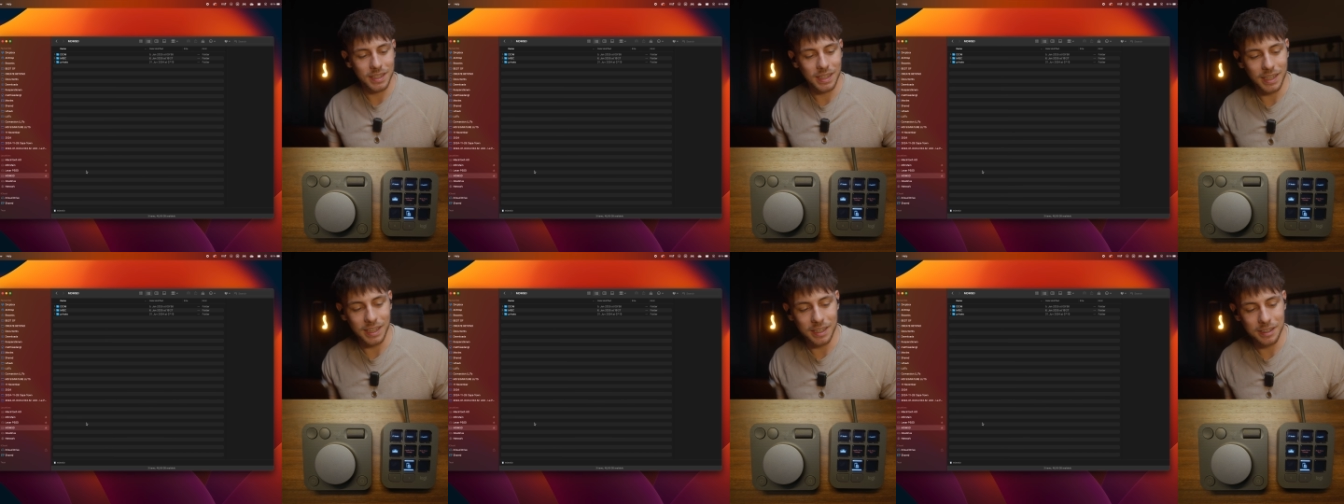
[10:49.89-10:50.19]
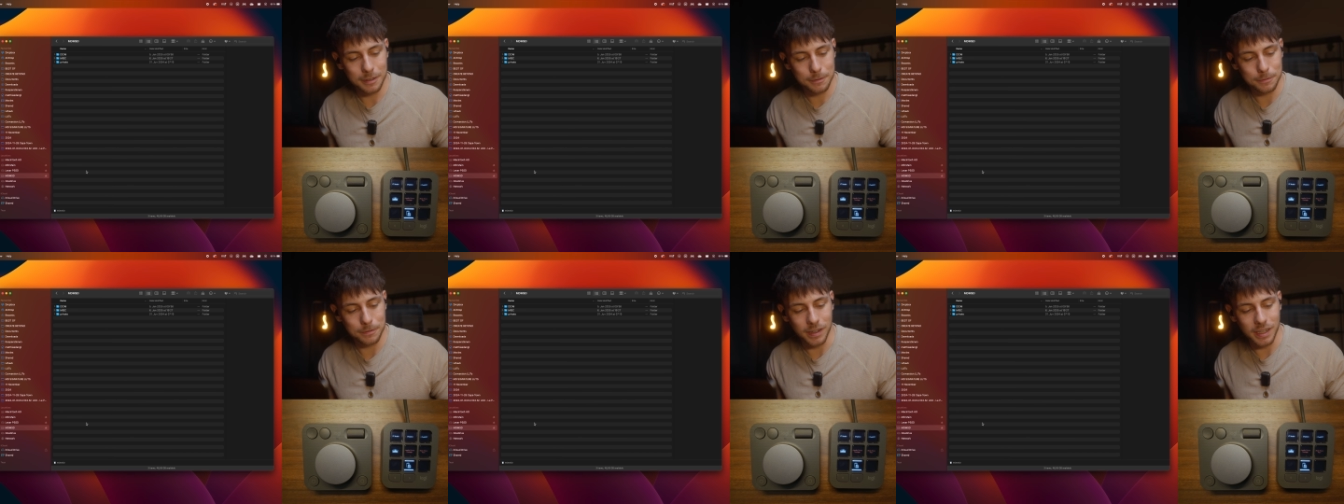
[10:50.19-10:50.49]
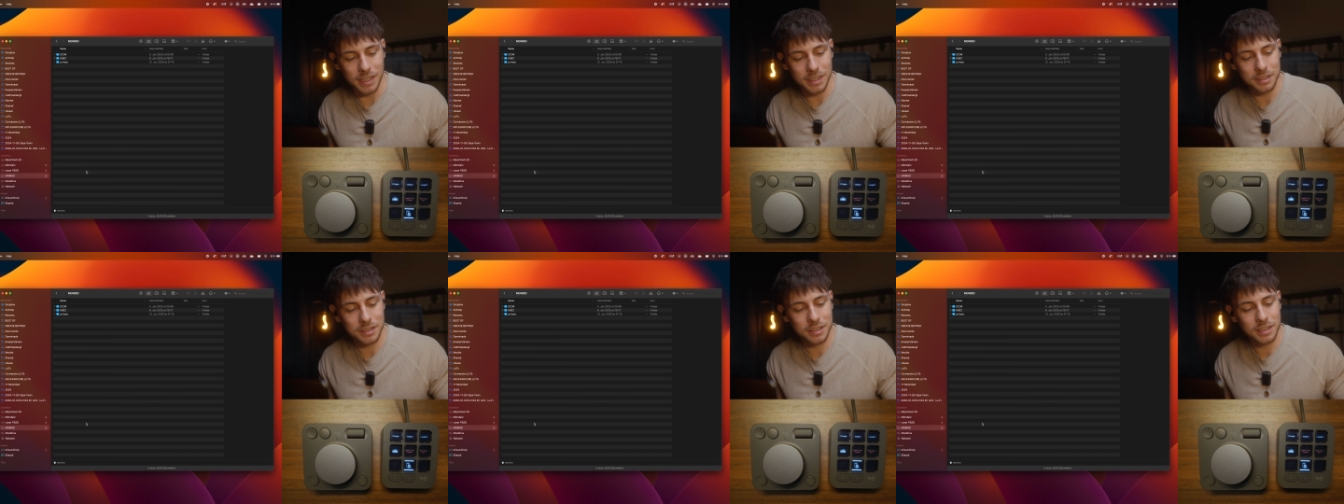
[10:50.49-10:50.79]
in the
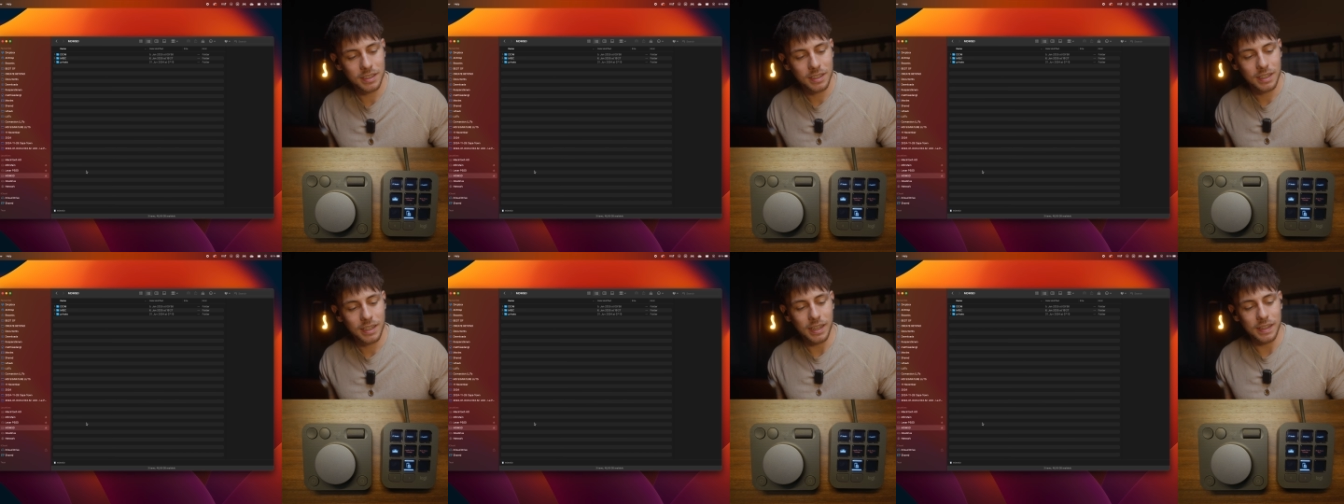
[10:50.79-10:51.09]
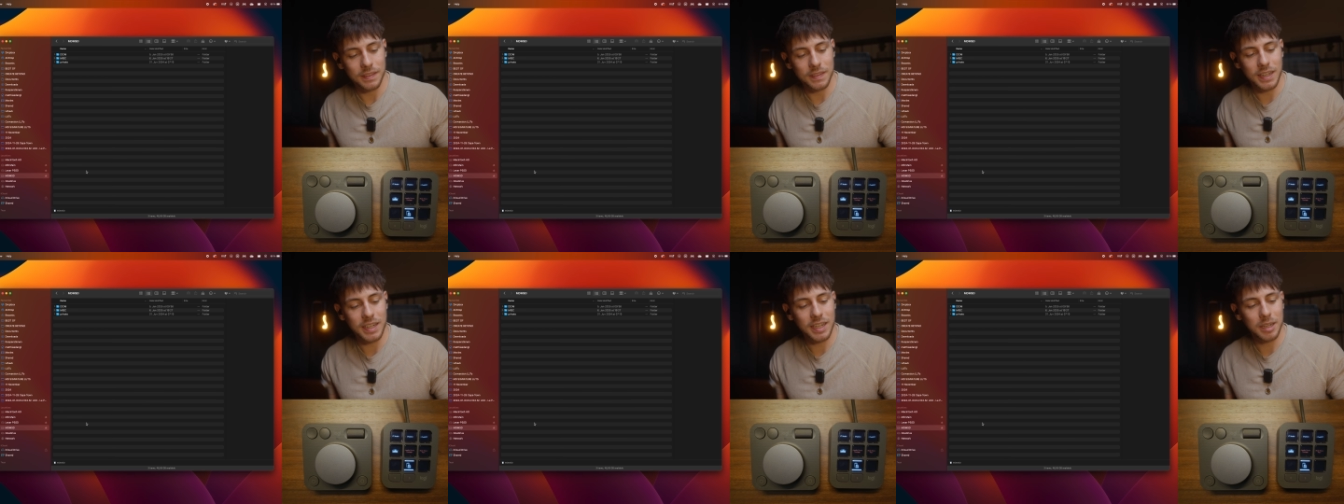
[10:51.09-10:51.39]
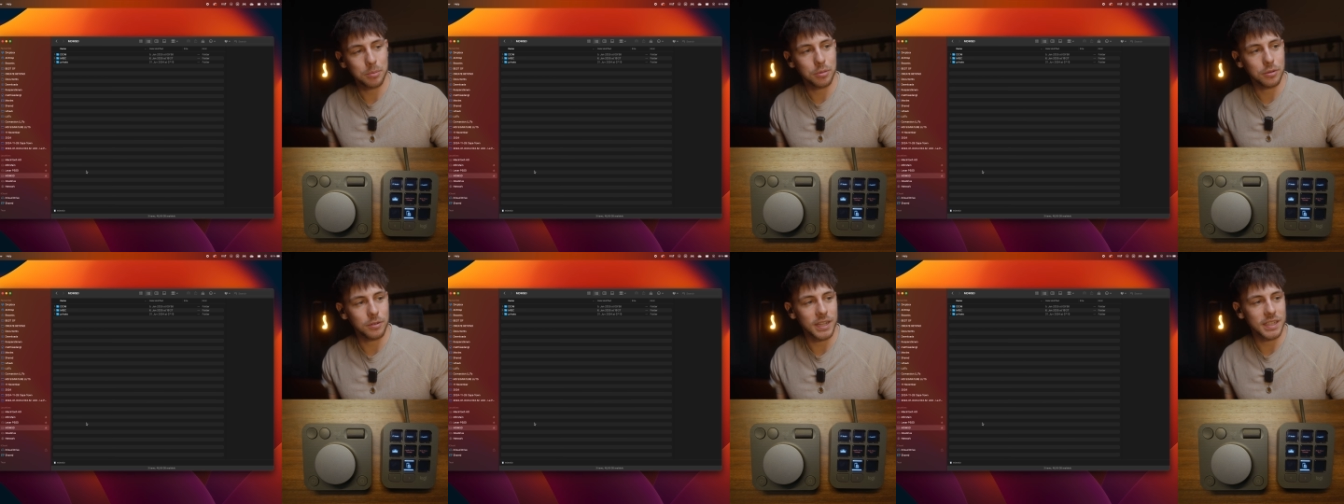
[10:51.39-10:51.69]
Finder, and then I
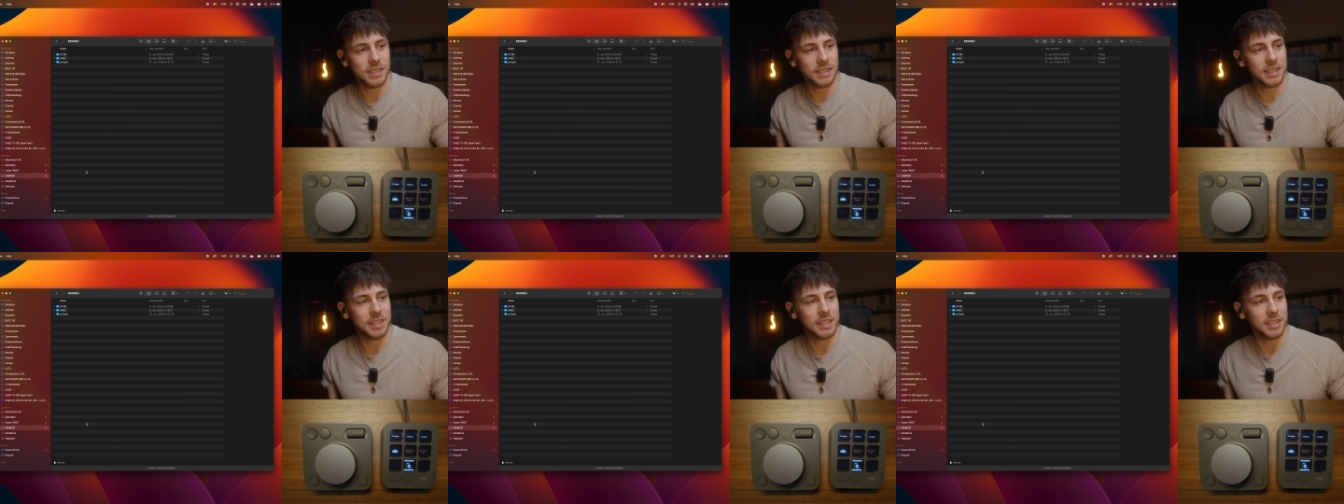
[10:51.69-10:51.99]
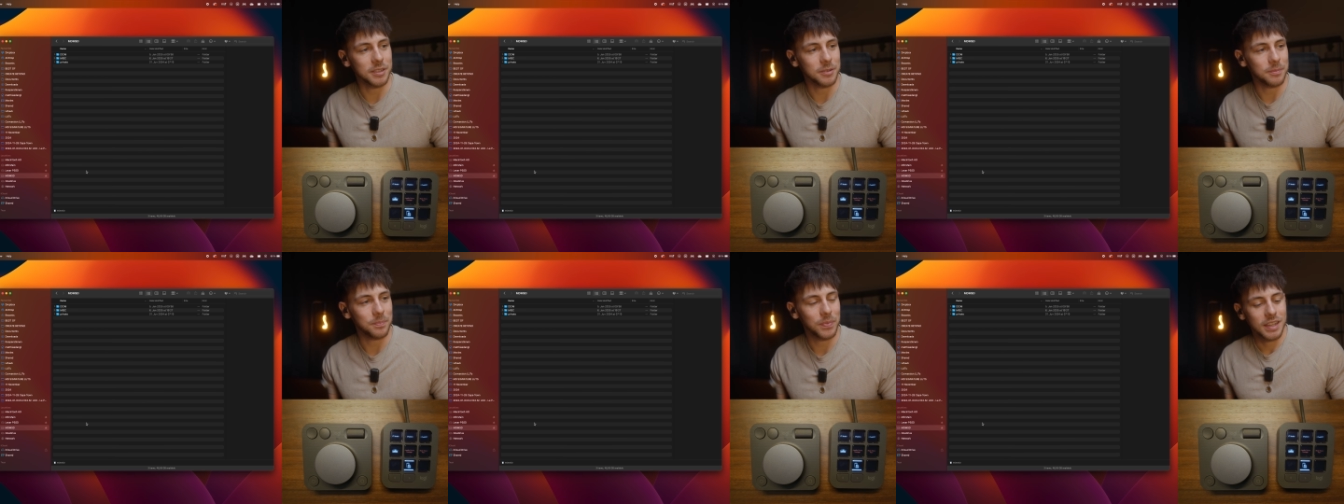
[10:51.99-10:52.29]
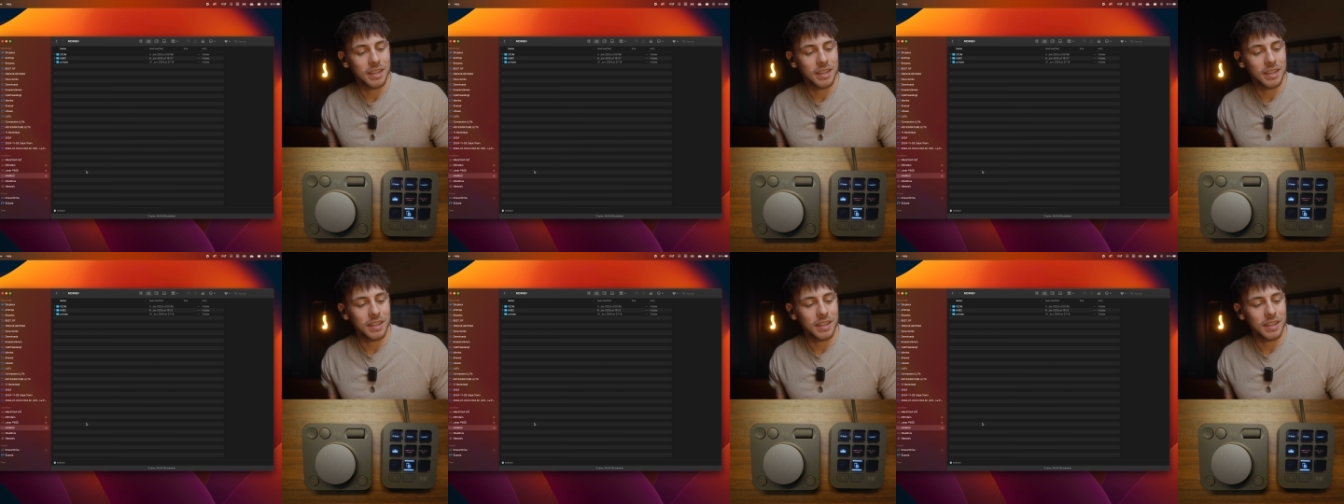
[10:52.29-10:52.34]
press here,